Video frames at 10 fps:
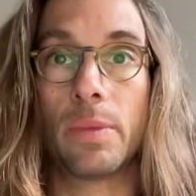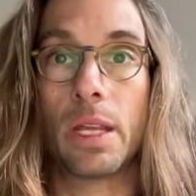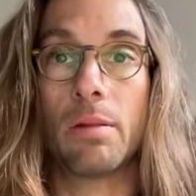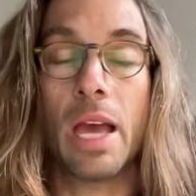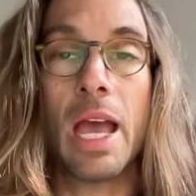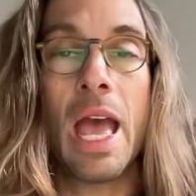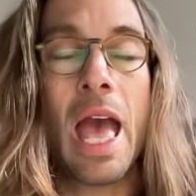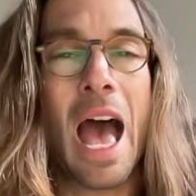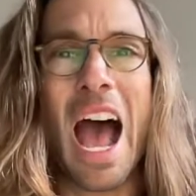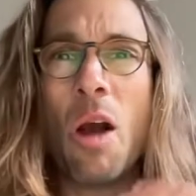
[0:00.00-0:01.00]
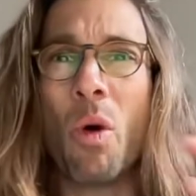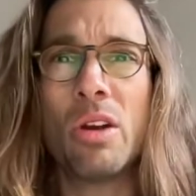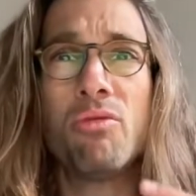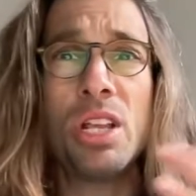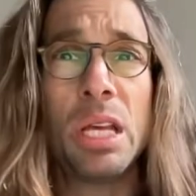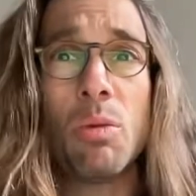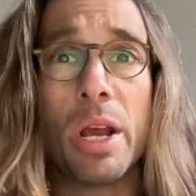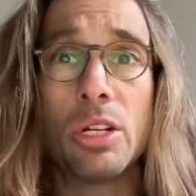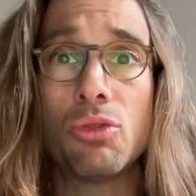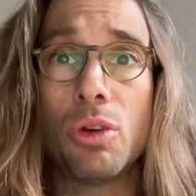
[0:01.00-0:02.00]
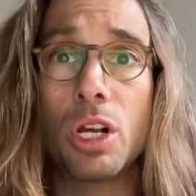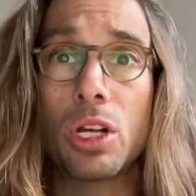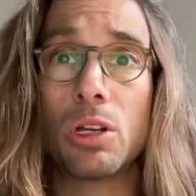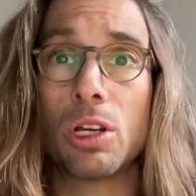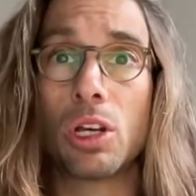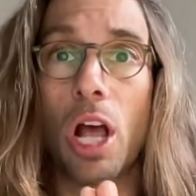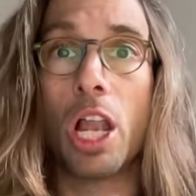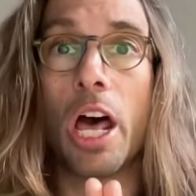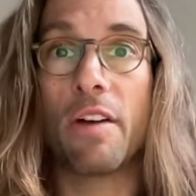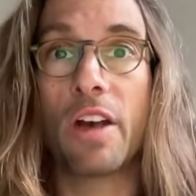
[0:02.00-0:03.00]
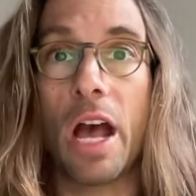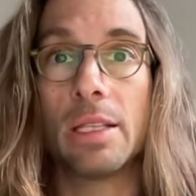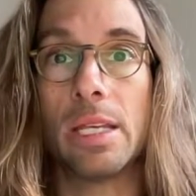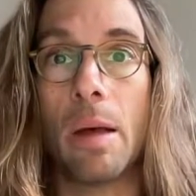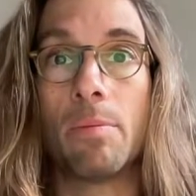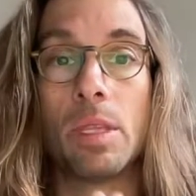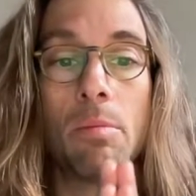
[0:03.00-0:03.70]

Okay, I went really quick through a lot of concepts.